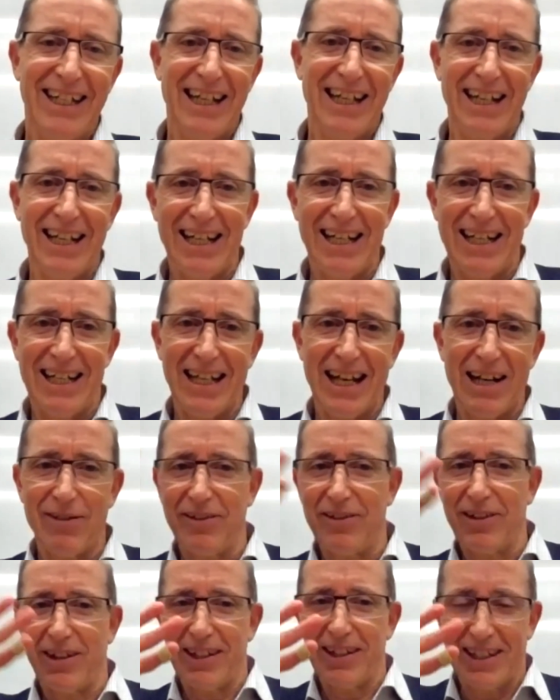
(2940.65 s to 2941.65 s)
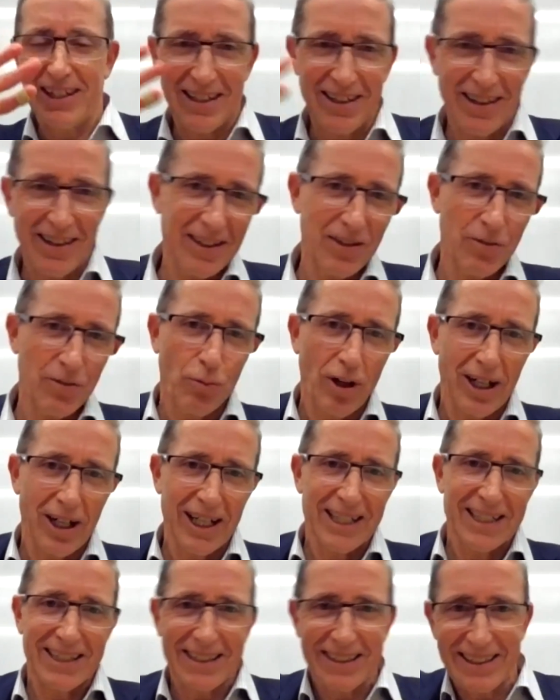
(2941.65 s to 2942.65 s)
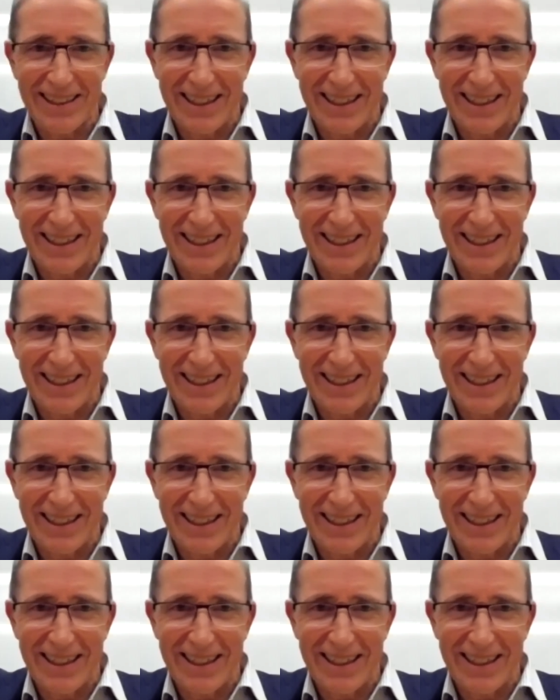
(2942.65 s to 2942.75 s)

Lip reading: and now we've got this nice white.